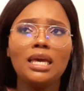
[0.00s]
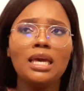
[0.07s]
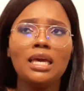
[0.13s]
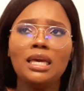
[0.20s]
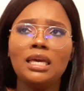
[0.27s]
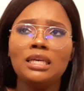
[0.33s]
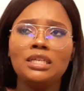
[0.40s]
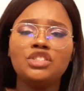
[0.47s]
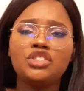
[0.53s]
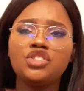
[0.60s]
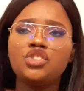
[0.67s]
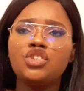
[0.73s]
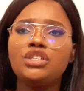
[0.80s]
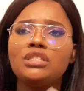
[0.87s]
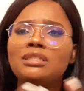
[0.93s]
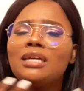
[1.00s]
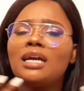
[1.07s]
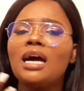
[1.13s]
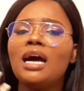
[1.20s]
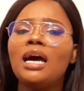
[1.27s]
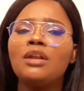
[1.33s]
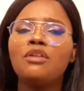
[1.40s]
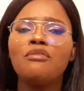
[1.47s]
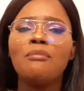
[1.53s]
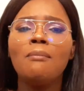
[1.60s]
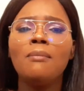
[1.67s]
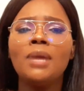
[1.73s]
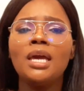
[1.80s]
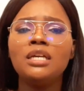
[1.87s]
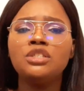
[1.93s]
a certain kind of
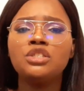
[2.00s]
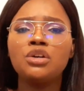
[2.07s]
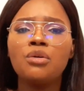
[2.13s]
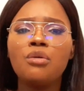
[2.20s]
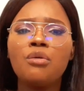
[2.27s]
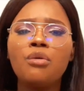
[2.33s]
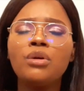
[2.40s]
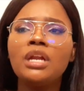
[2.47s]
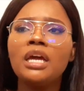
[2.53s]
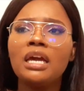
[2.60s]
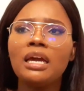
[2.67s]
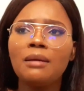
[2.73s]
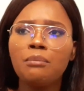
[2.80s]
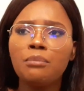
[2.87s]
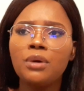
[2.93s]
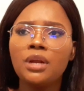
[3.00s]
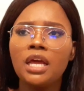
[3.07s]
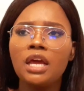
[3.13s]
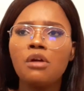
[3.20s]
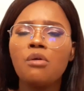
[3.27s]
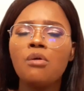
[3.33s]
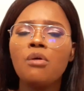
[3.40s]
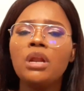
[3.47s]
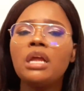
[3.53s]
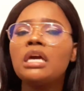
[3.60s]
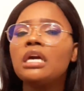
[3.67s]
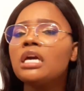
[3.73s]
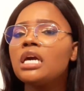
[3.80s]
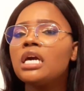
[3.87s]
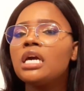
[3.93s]
major calling, but a
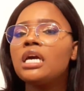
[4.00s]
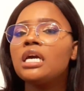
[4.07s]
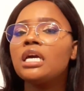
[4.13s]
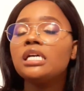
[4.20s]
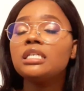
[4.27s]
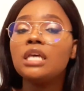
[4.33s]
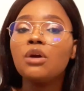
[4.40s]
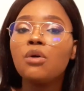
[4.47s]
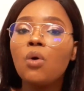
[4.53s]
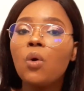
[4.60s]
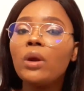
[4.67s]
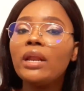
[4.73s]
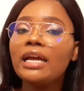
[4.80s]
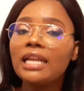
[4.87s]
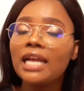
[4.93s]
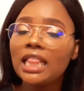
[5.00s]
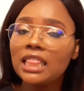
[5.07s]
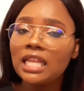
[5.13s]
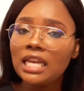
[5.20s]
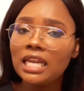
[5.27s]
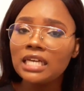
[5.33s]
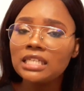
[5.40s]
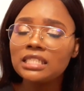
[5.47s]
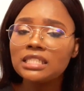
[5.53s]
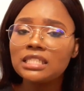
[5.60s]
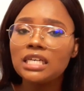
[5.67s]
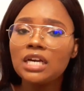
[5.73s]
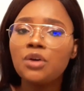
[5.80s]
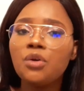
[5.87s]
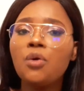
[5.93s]
calling is a calling nonetheless.
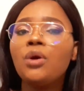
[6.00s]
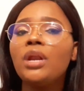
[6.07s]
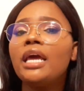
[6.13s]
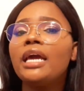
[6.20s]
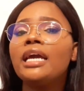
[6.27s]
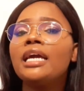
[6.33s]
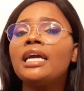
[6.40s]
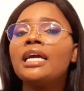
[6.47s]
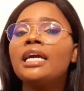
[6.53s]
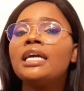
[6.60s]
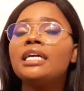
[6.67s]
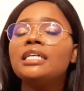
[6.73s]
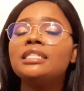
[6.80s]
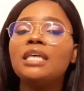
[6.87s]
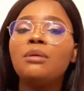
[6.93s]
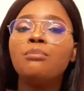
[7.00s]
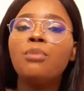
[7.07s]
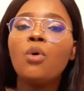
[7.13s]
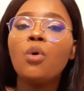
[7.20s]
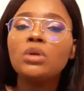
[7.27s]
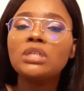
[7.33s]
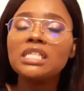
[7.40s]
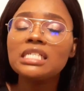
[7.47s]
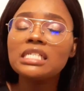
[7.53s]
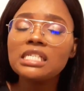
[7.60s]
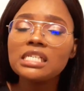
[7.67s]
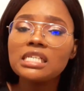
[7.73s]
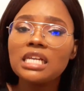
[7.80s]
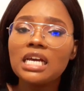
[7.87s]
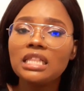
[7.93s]
A calling is
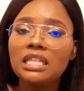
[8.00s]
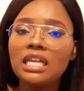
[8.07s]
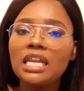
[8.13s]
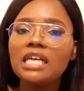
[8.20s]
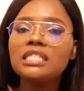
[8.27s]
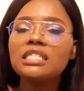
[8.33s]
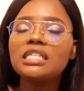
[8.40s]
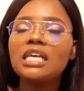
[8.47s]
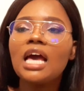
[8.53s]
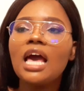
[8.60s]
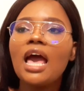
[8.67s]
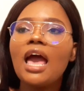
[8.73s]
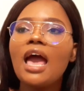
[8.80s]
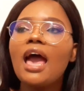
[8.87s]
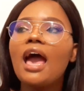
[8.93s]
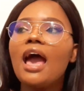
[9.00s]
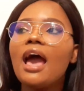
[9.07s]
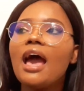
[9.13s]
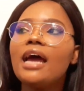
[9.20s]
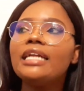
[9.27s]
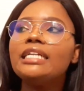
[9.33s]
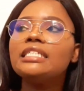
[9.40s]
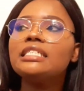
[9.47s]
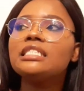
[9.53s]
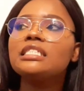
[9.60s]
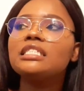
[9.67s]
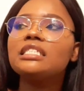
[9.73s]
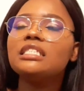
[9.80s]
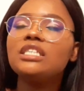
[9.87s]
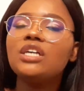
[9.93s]
important nonetheless. And
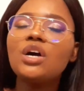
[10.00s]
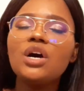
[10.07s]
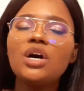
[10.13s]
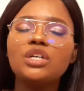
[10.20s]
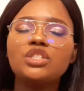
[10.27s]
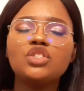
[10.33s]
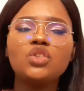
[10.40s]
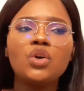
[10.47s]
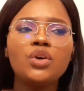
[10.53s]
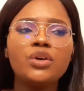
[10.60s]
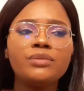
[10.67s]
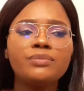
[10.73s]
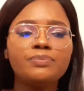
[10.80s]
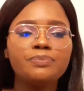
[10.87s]
yeah, so